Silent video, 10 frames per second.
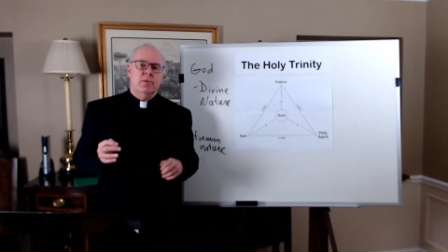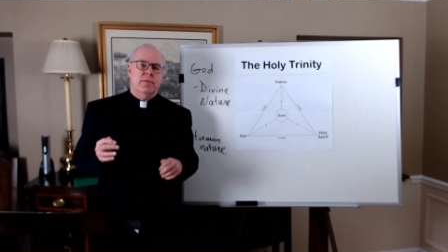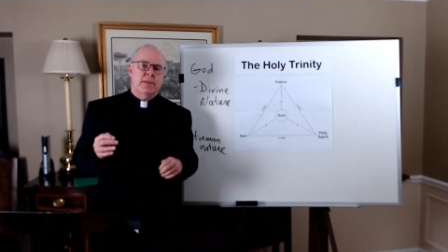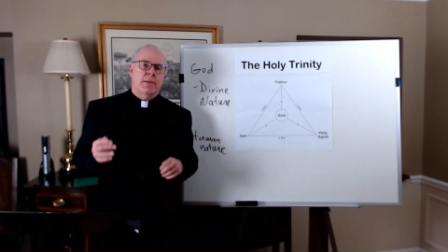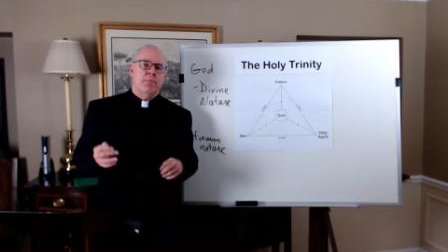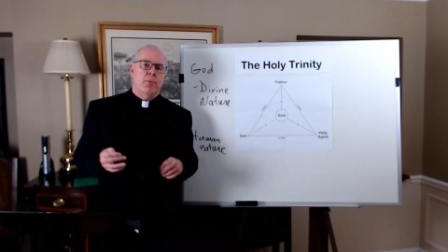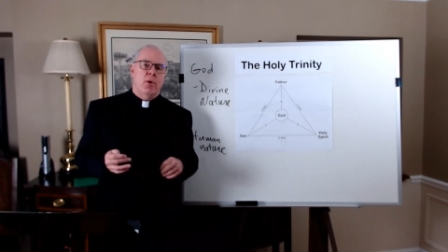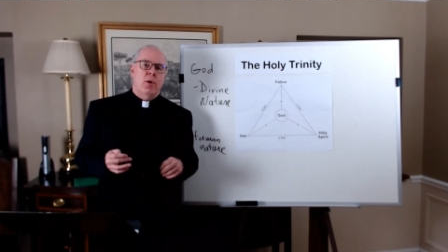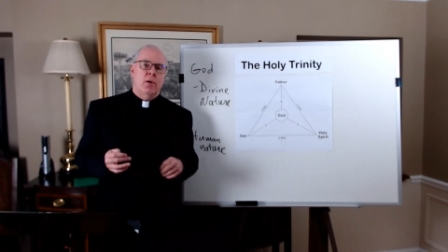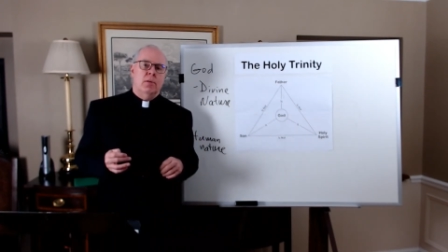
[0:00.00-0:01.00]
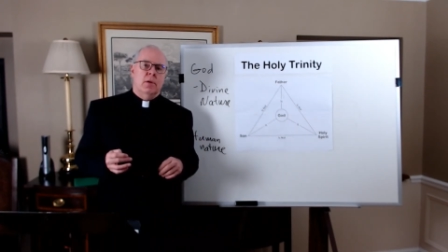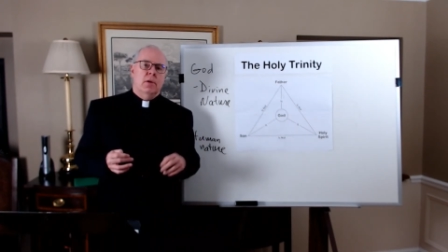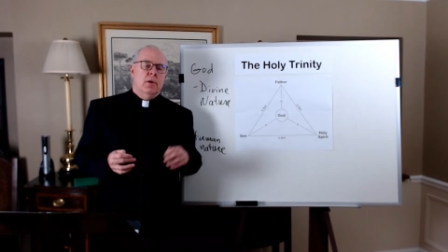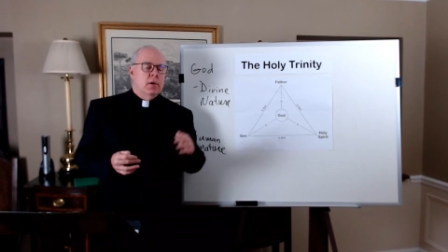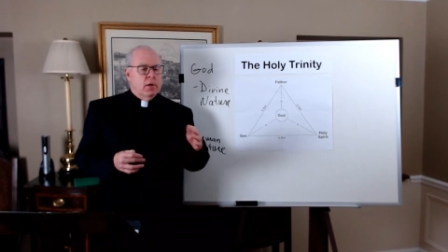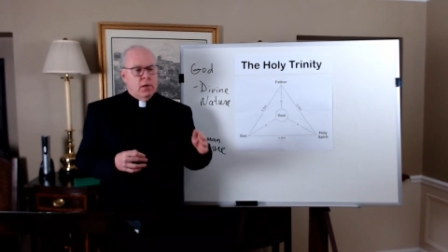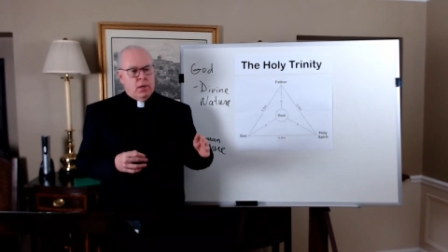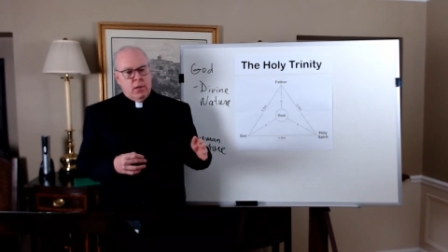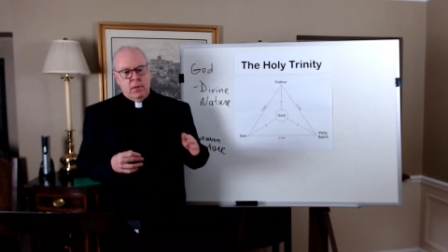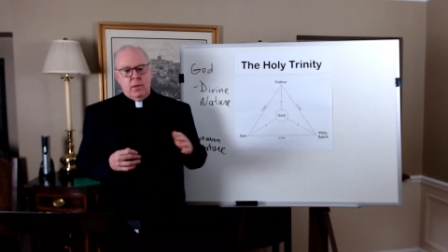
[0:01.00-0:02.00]
Of St. Paul,
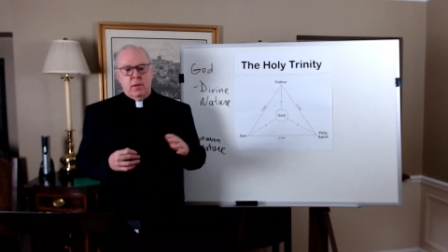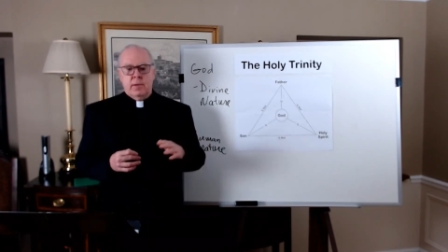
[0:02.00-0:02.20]
in